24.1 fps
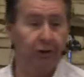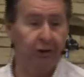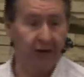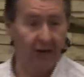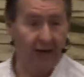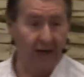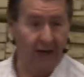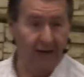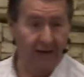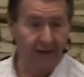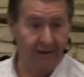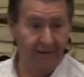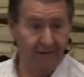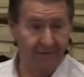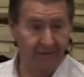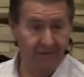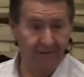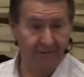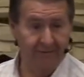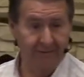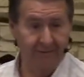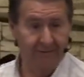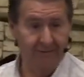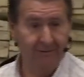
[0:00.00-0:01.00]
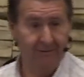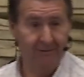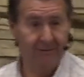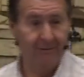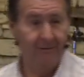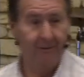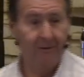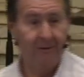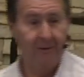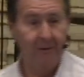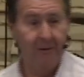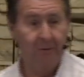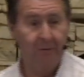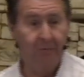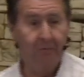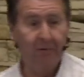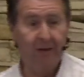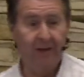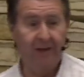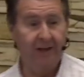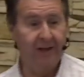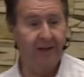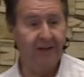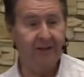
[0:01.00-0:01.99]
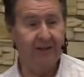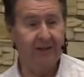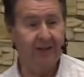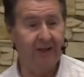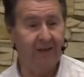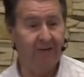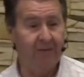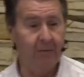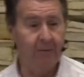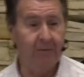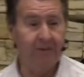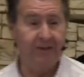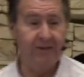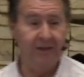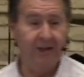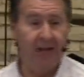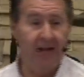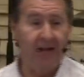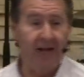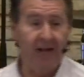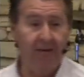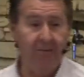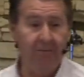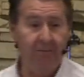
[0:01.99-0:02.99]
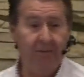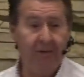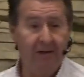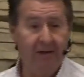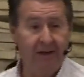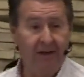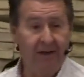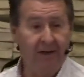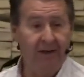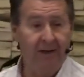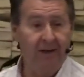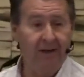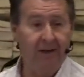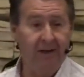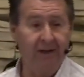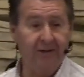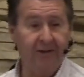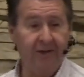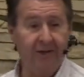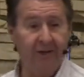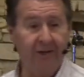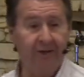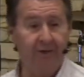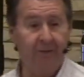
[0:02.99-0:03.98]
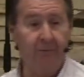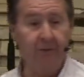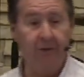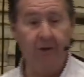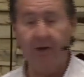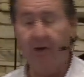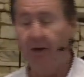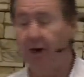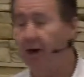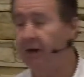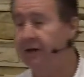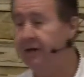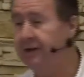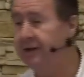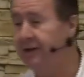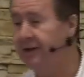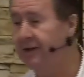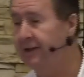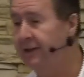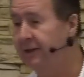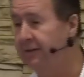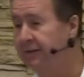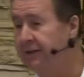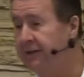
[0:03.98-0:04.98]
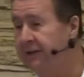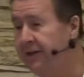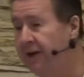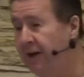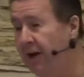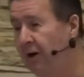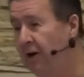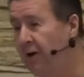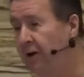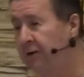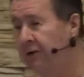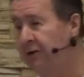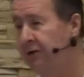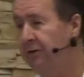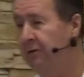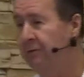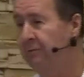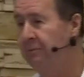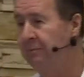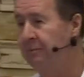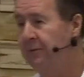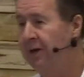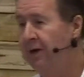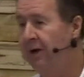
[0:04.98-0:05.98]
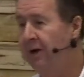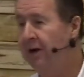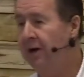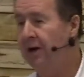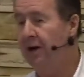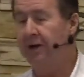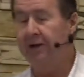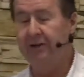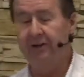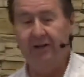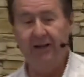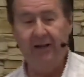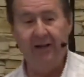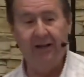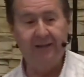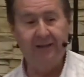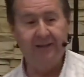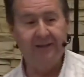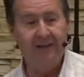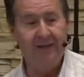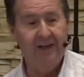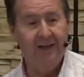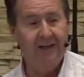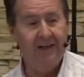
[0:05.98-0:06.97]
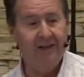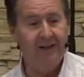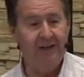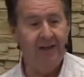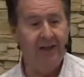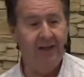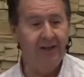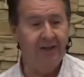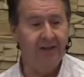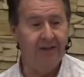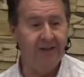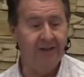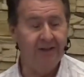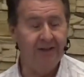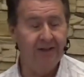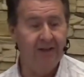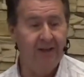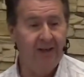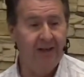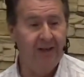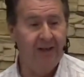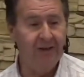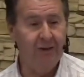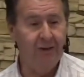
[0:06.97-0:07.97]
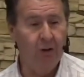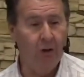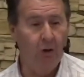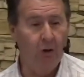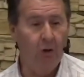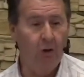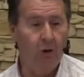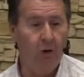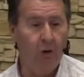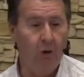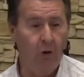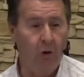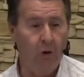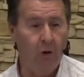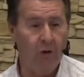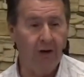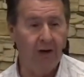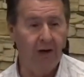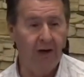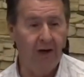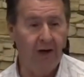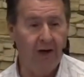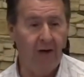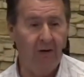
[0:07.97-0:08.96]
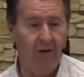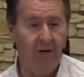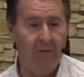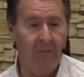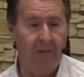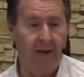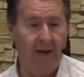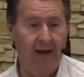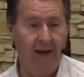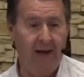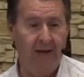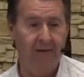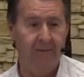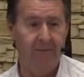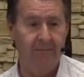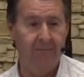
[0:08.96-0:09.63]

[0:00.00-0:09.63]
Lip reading: like, but it doesn't give him his name. It doesn't give him the content of his character unless Jesus is no ordinary man.